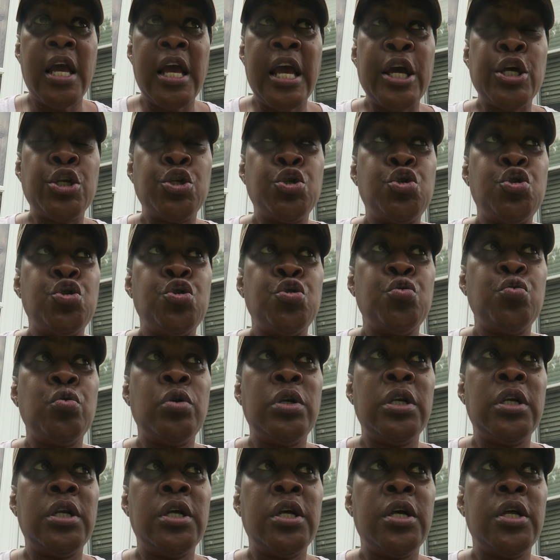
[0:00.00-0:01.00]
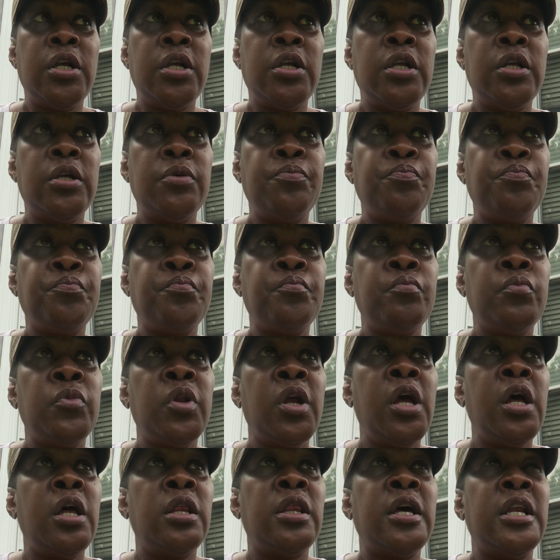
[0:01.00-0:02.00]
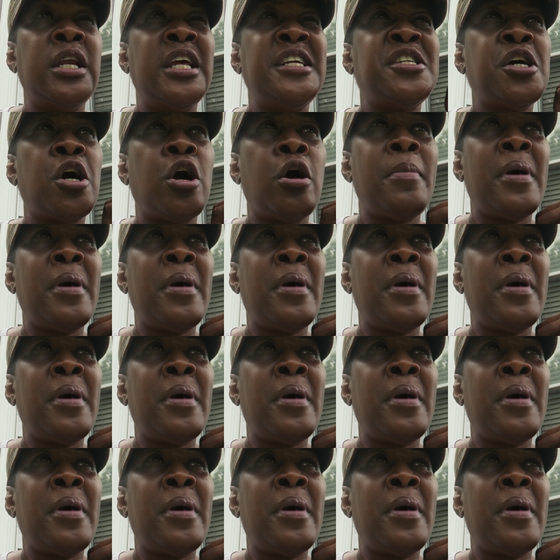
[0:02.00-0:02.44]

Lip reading: And to, then they talk